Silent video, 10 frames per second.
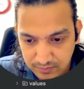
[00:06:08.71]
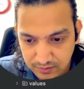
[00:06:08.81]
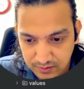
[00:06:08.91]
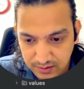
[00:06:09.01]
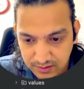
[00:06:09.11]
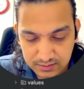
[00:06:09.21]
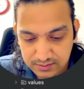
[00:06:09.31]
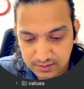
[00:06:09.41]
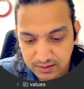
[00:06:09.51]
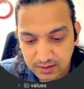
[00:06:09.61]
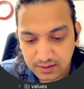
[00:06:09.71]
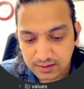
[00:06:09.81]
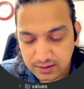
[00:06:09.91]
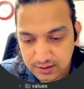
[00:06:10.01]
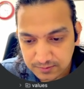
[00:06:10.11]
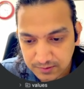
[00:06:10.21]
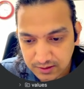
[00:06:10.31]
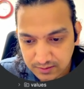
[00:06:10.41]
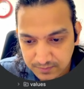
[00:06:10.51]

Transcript: bold, say eighteen s p.